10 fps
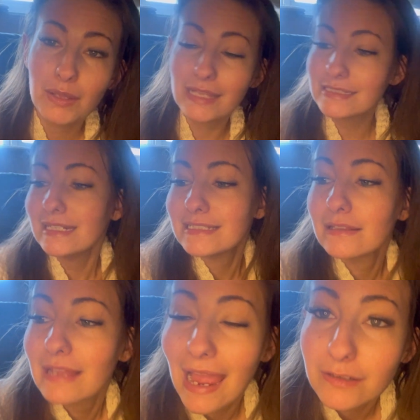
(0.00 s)
Let's get into
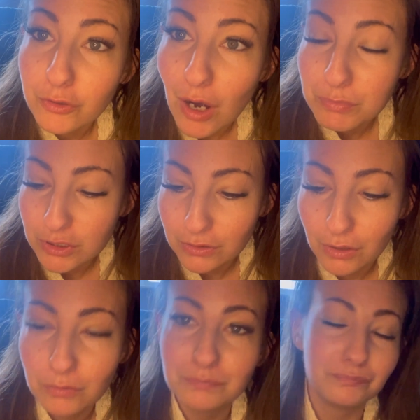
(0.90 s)
land corruption
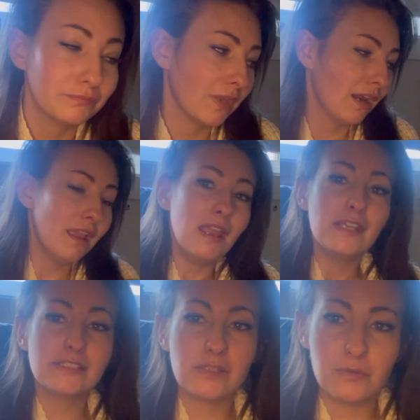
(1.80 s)
though.
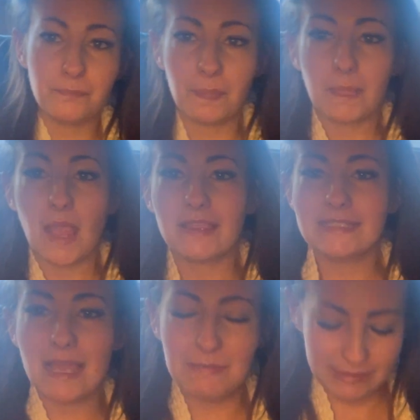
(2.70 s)
So this
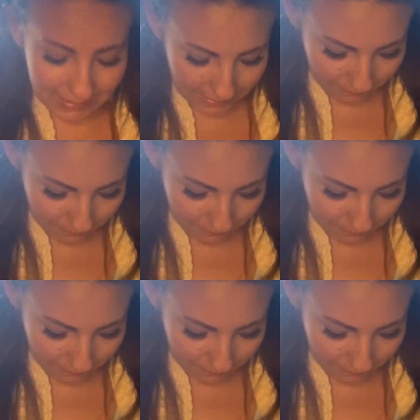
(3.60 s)
had me thinking